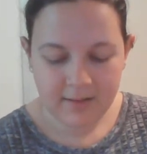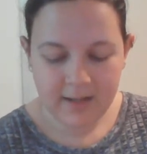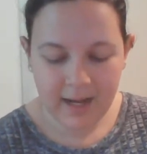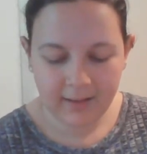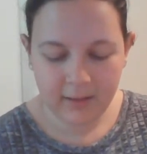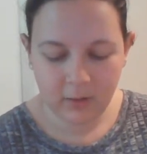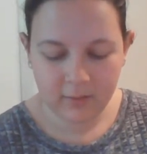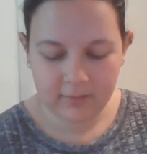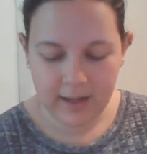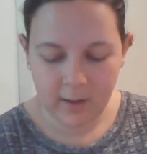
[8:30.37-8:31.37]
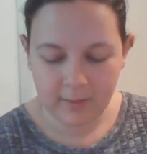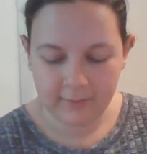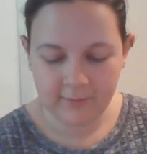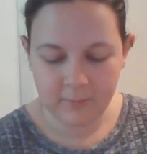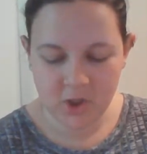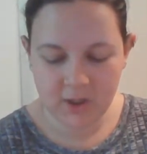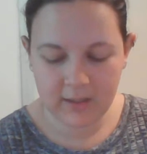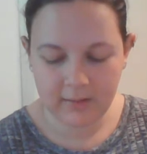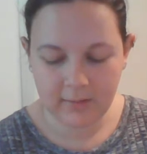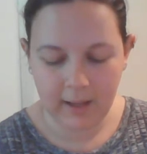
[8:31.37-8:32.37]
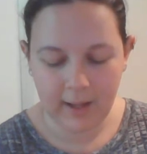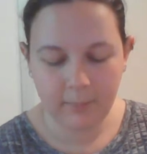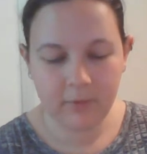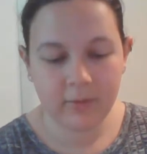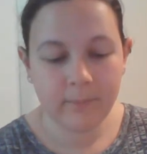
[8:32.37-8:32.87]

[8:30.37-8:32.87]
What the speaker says: Tally looked down as the machine climbed.